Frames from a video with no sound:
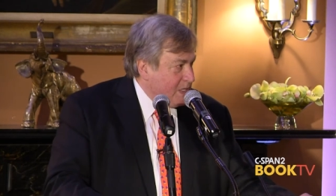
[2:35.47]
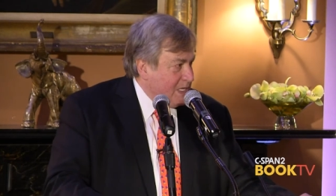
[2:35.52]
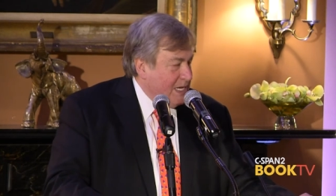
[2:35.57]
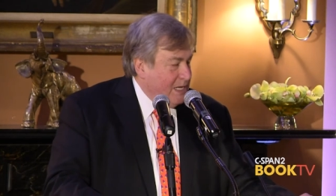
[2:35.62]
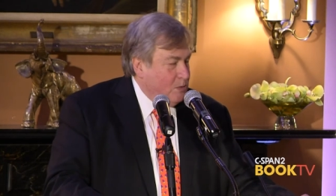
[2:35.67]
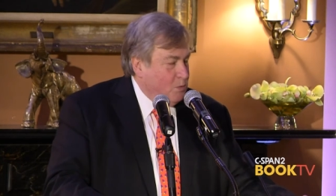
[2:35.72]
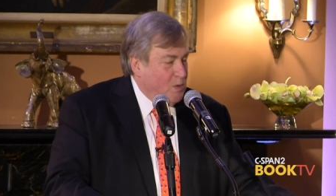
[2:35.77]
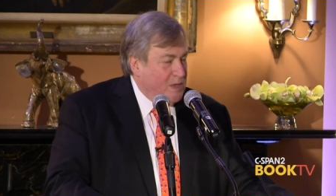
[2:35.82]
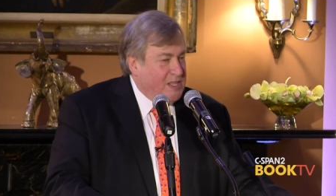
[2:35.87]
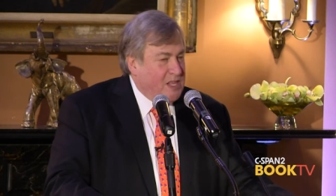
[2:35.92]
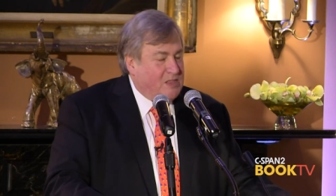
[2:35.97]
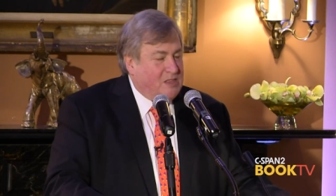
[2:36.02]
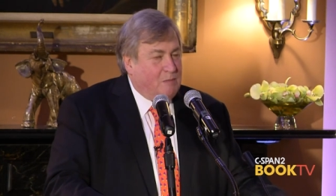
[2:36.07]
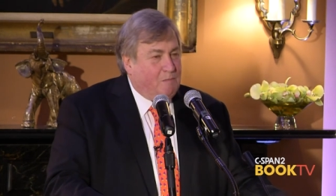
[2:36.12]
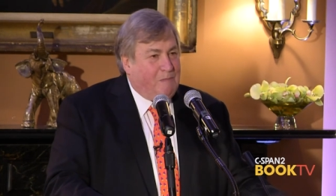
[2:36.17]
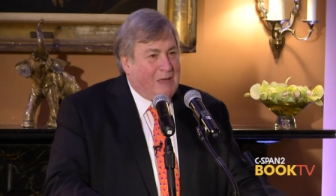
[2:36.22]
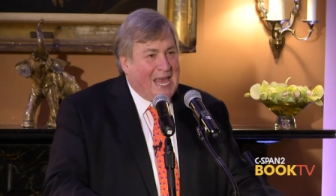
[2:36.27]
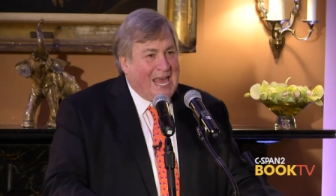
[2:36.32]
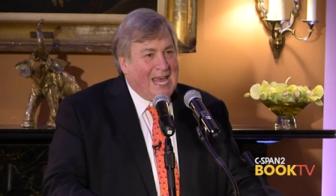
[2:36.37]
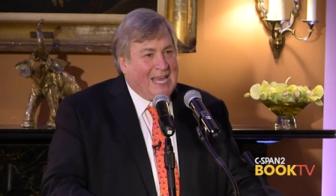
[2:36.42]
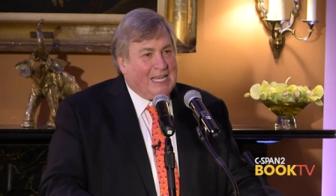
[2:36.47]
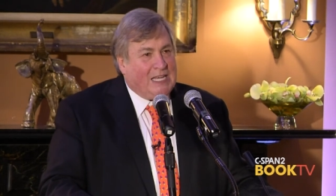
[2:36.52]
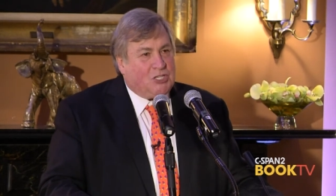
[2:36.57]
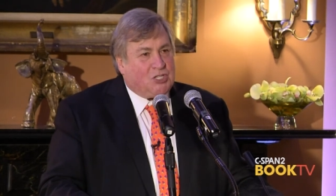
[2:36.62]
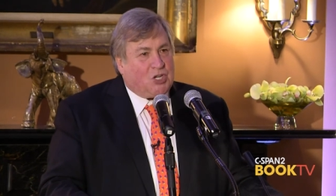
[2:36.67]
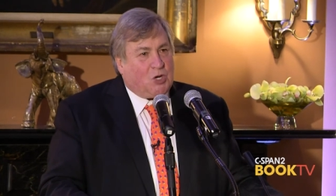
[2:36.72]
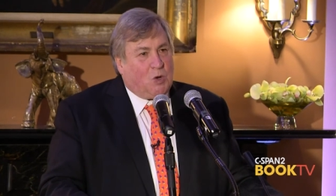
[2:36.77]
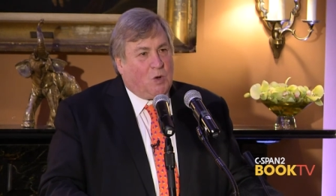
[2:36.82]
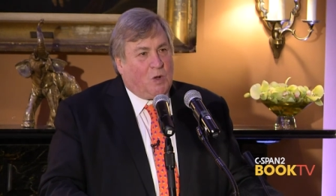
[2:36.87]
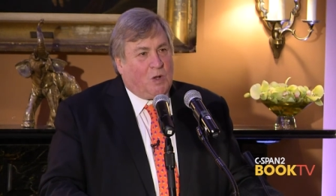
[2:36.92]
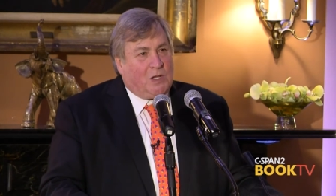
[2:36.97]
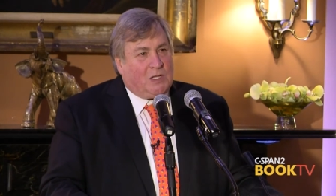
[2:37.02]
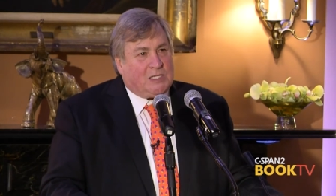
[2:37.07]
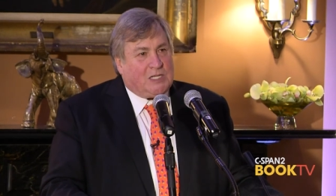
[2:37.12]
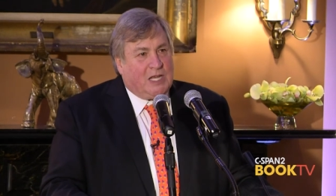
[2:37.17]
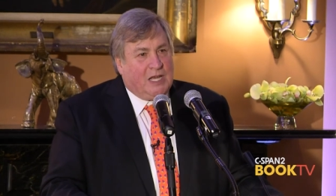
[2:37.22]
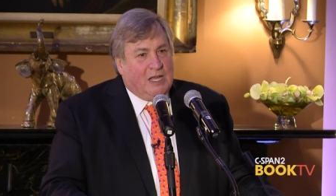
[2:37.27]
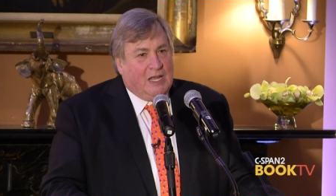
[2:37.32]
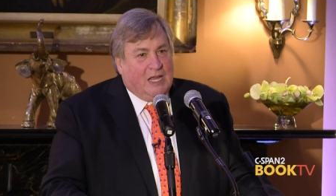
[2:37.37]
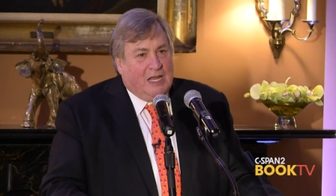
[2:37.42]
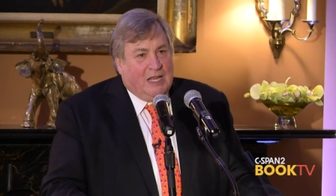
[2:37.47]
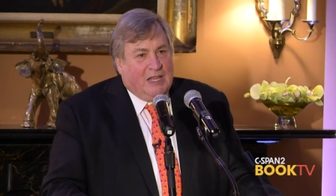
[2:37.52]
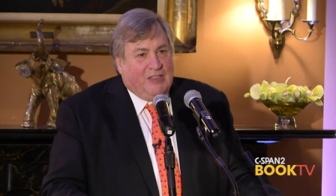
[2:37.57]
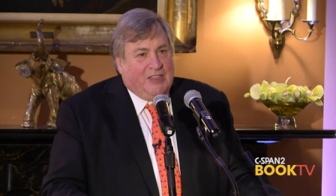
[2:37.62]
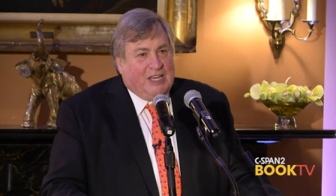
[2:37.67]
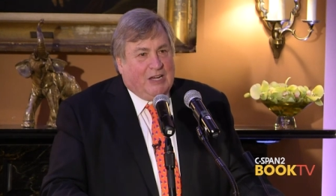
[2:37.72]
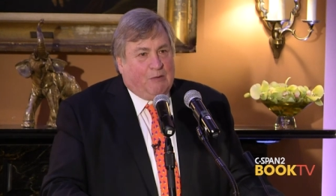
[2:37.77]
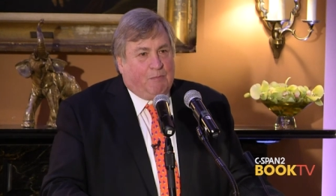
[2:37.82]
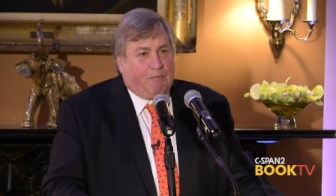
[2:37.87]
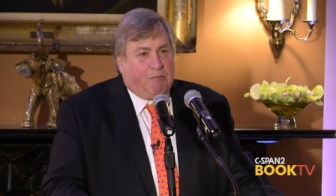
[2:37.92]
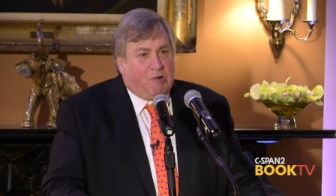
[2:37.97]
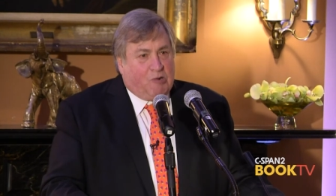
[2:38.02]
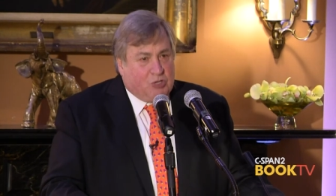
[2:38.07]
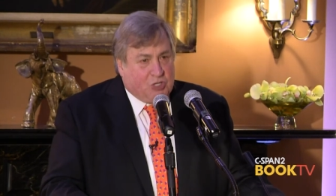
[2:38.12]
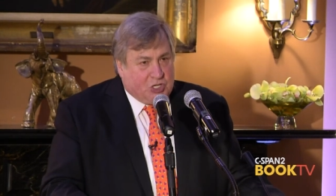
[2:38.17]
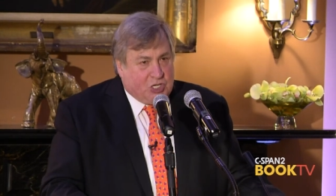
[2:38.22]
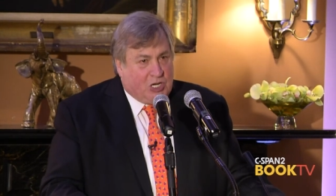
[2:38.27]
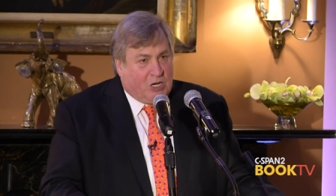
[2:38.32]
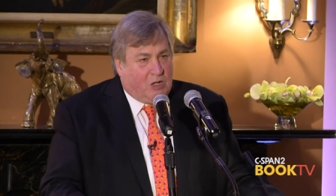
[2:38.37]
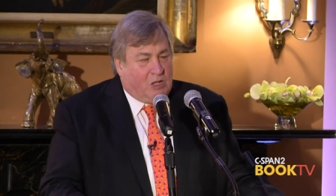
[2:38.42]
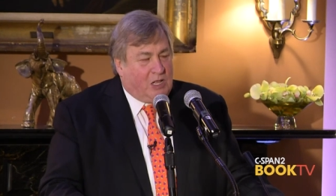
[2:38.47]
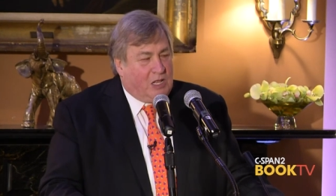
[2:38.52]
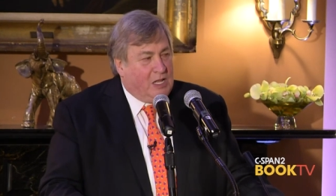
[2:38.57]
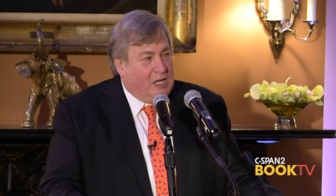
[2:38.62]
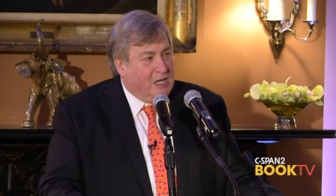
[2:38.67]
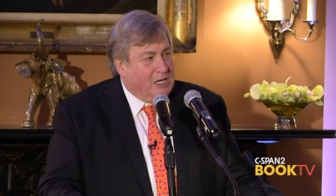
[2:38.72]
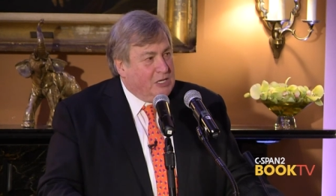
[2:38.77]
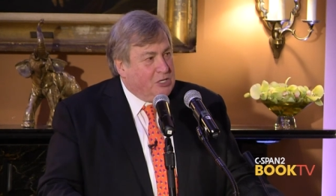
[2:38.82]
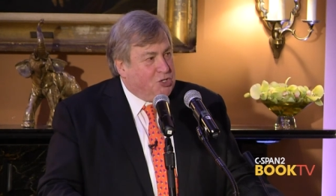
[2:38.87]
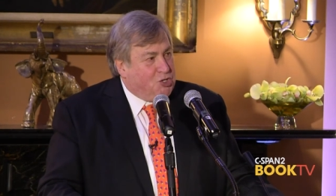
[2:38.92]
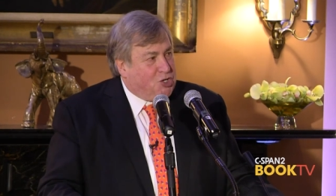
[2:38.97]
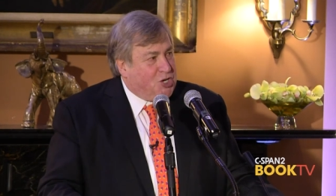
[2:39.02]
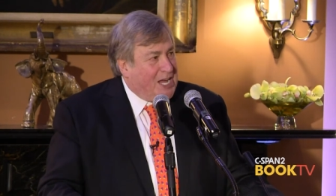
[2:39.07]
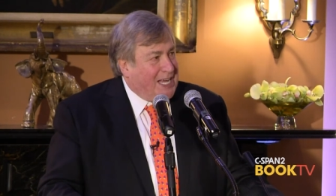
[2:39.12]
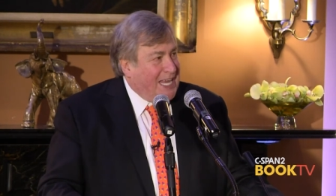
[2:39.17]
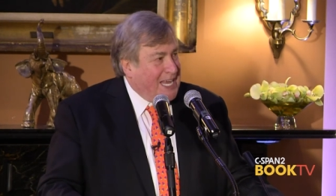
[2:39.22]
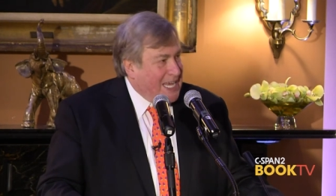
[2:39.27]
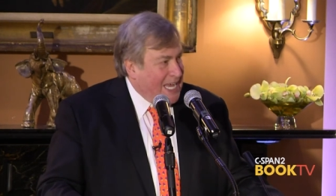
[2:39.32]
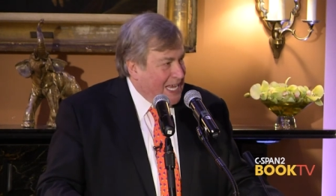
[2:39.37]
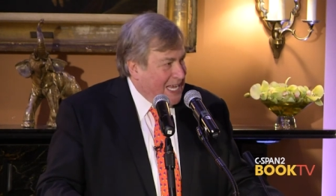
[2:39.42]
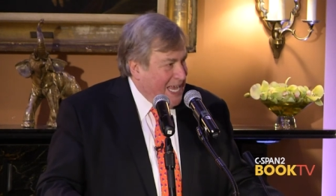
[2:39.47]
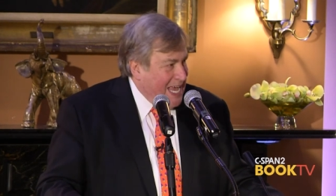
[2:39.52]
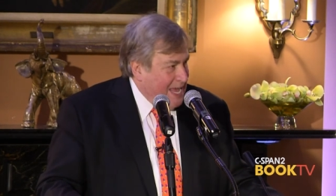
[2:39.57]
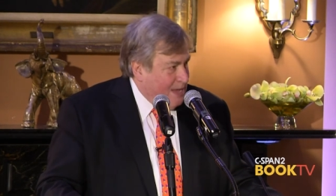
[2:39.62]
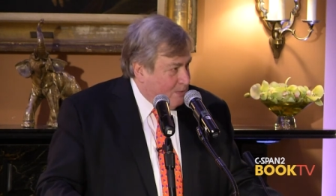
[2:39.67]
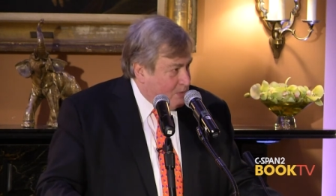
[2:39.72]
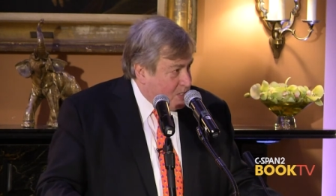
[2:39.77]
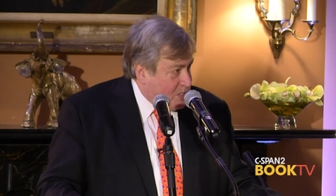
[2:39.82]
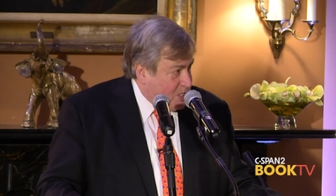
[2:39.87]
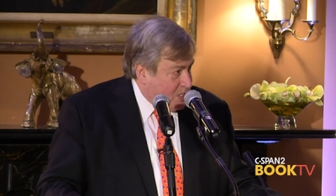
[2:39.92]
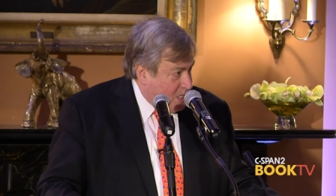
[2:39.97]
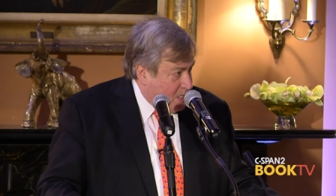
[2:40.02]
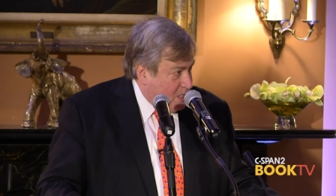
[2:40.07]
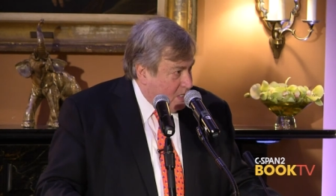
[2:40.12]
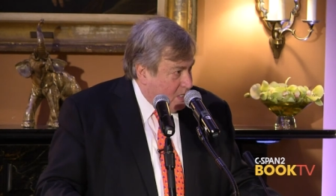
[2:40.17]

And whether the bag is called their personal checking accounts,